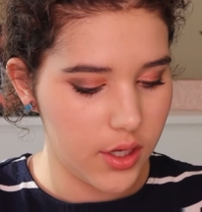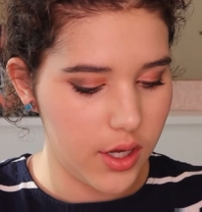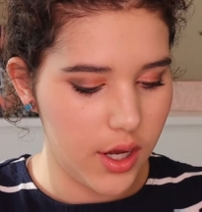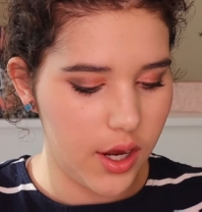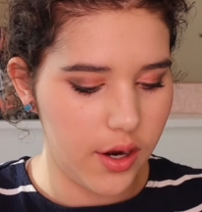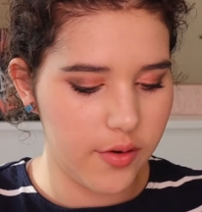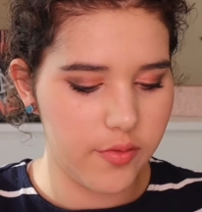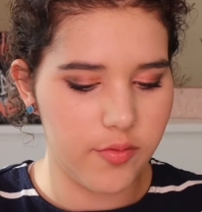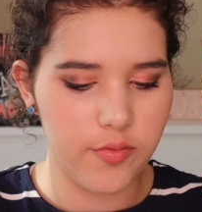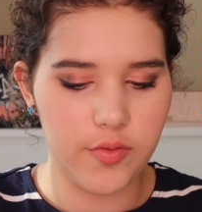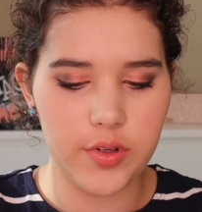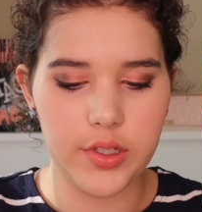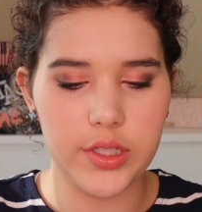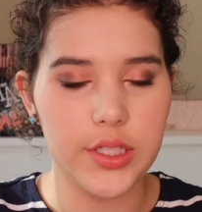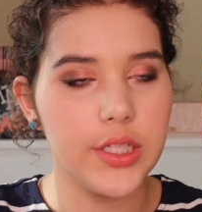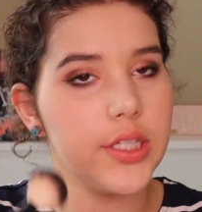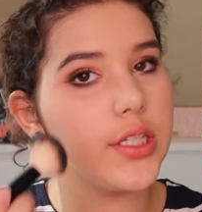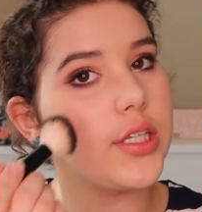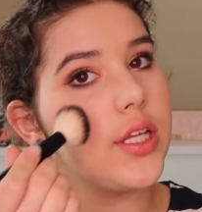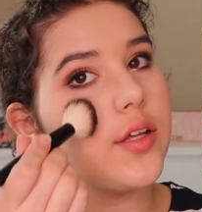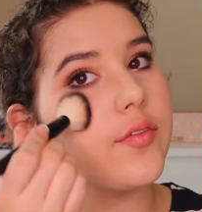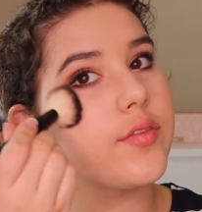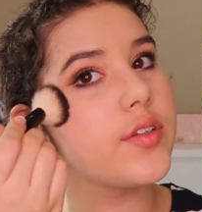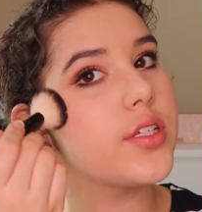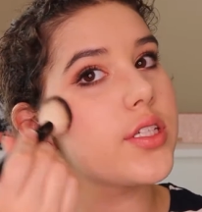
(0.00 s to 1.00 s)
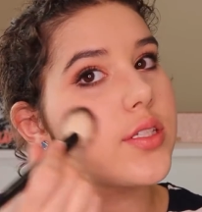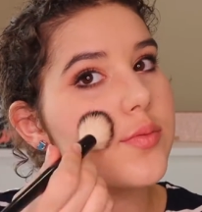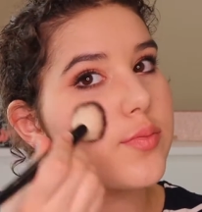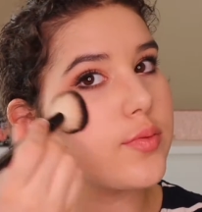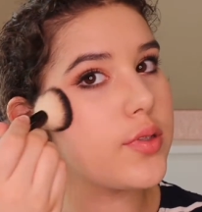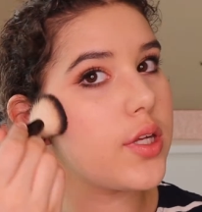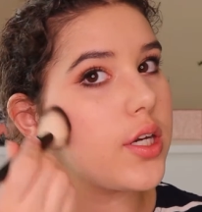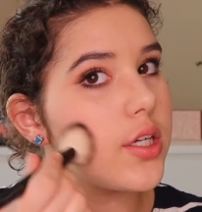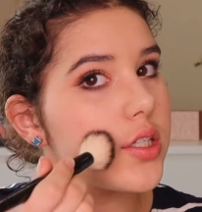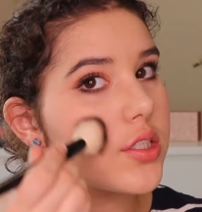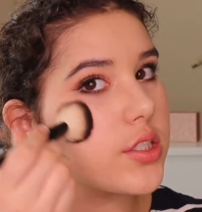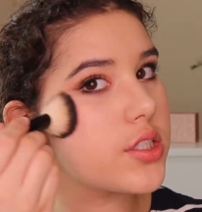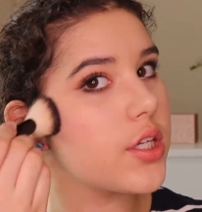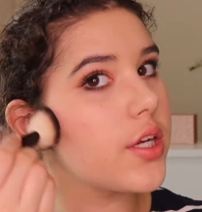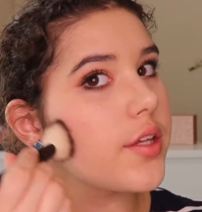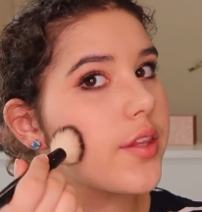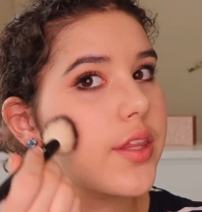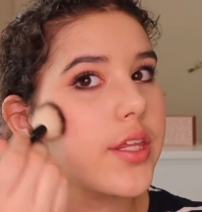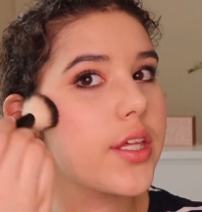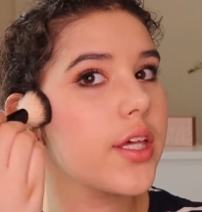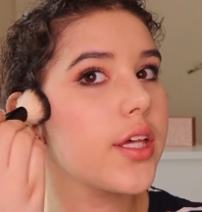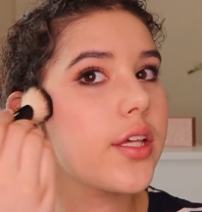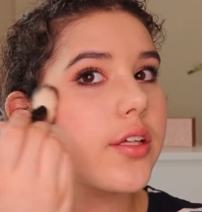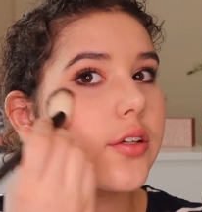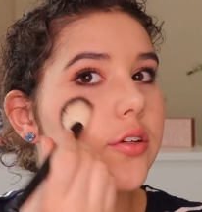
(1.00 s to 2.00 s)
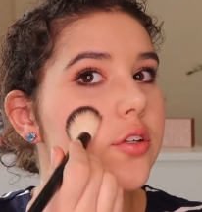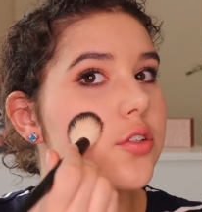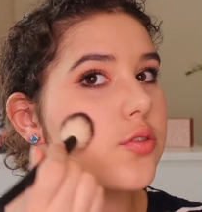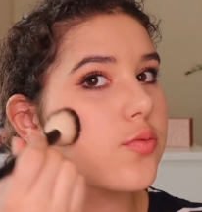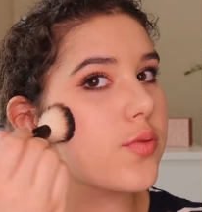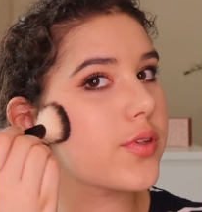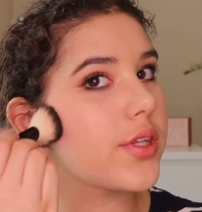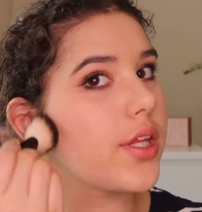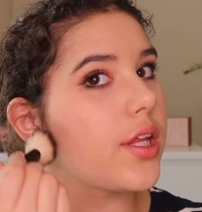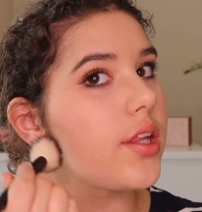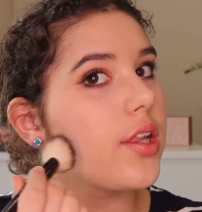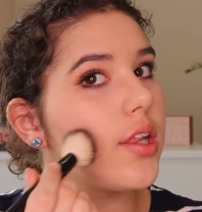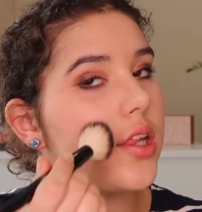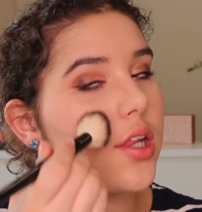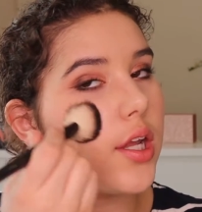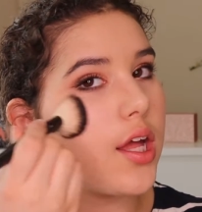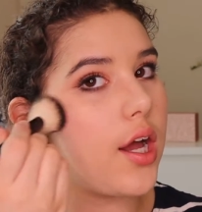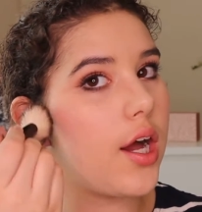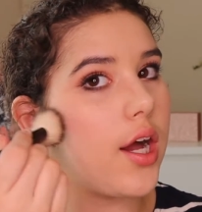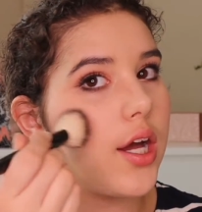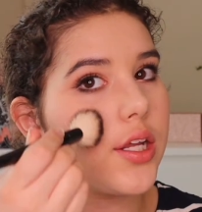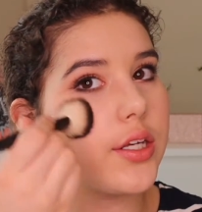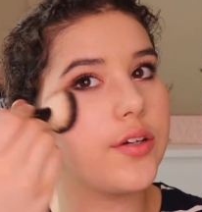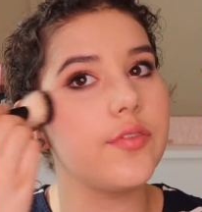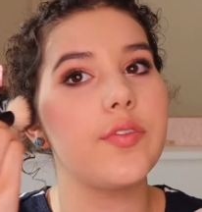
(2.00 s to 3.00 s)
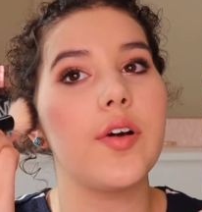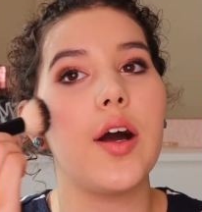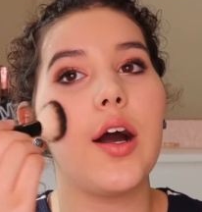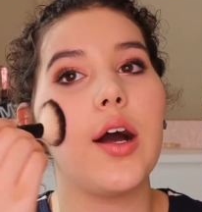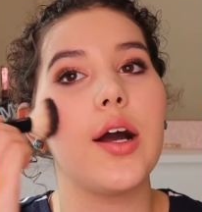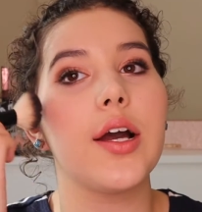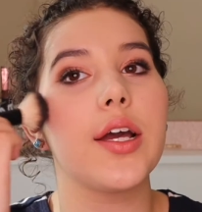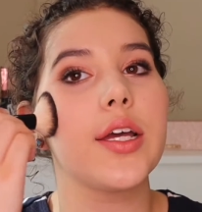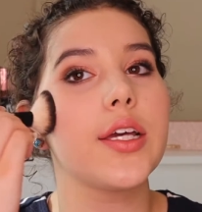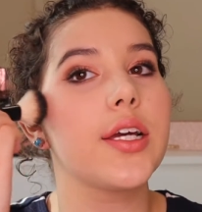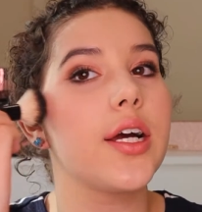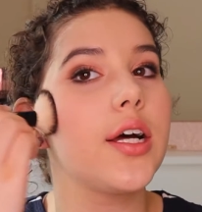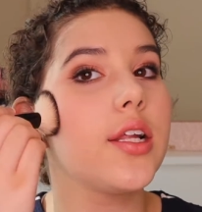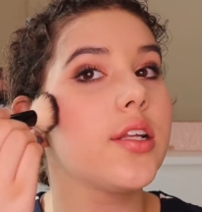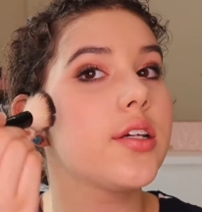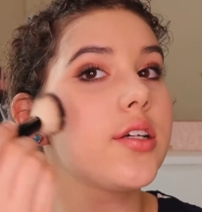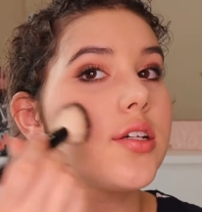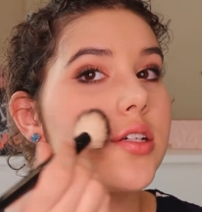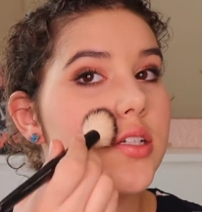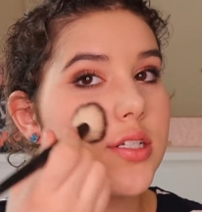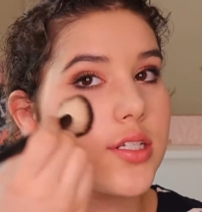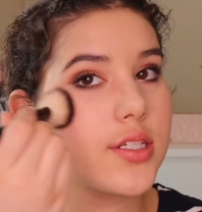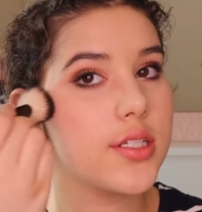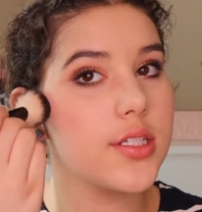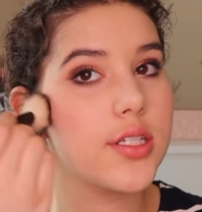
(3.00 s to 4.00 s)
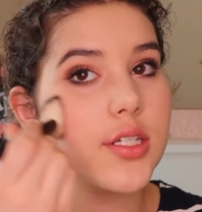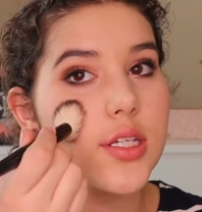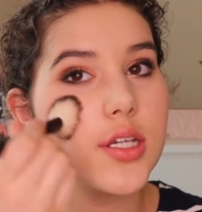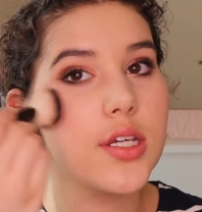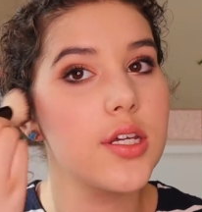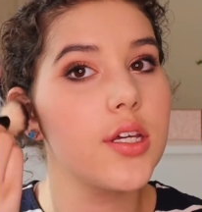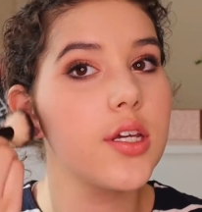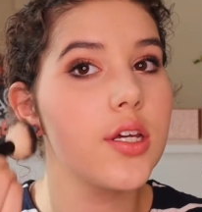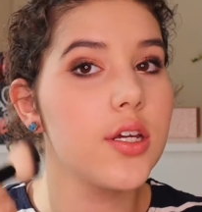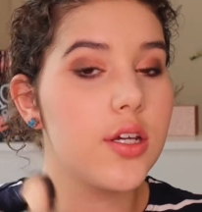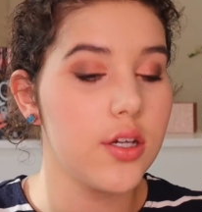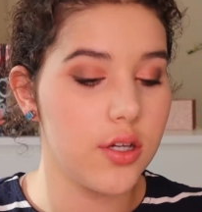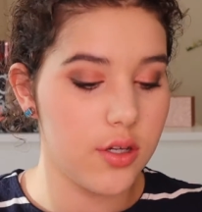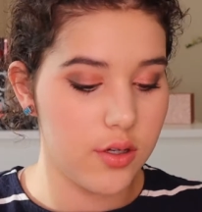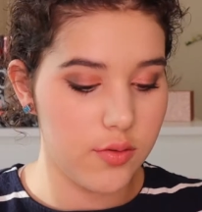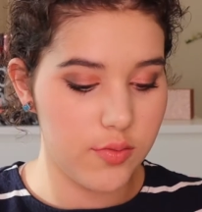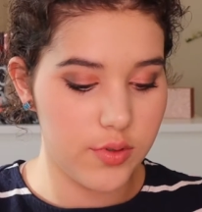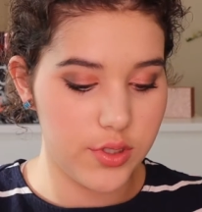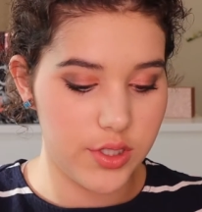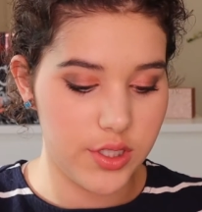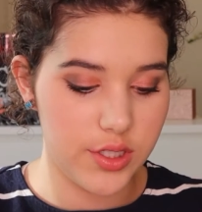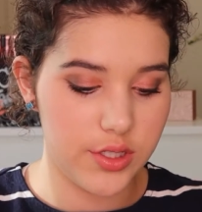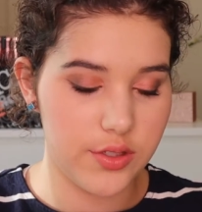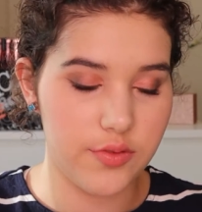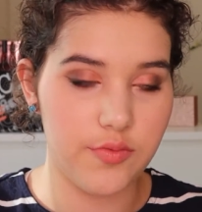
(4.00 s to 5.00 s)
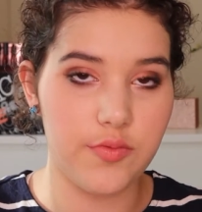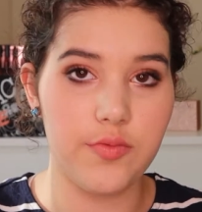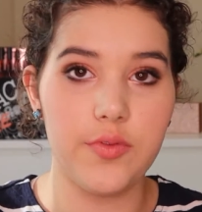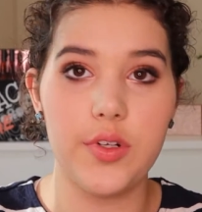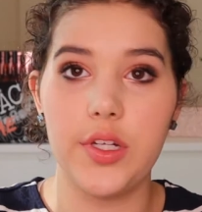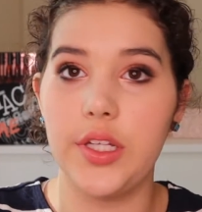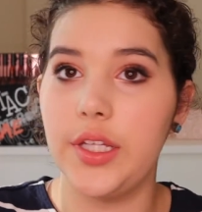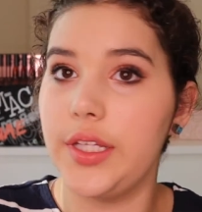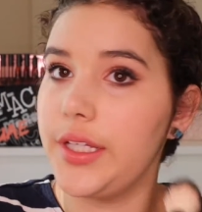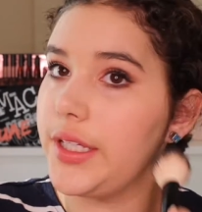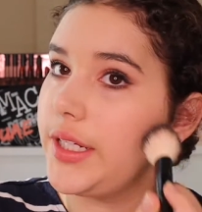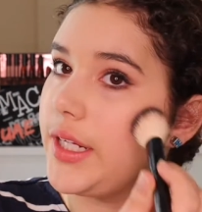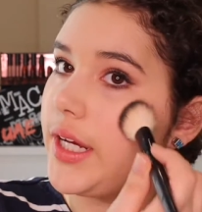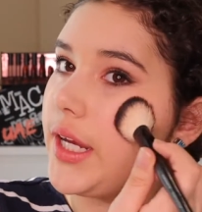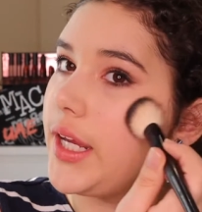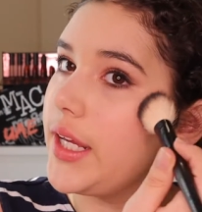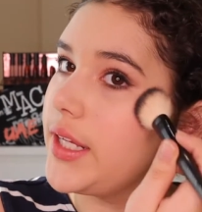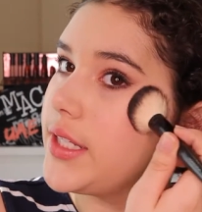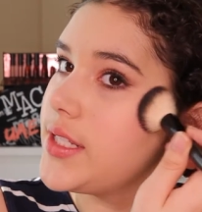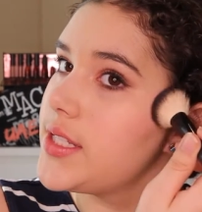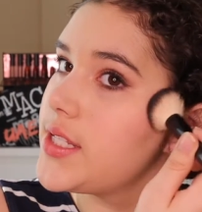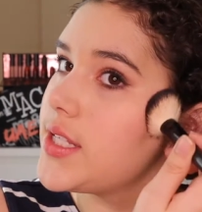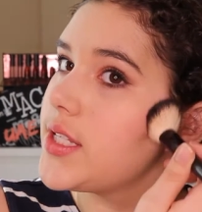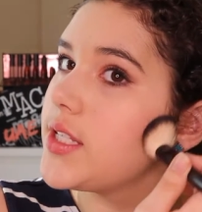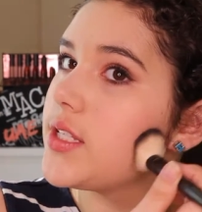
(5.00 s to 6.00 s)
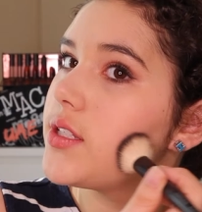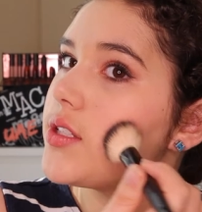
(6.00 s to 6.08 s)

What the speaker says: I really love this blush. I think it goes with a lot of eye colors, which is really nice.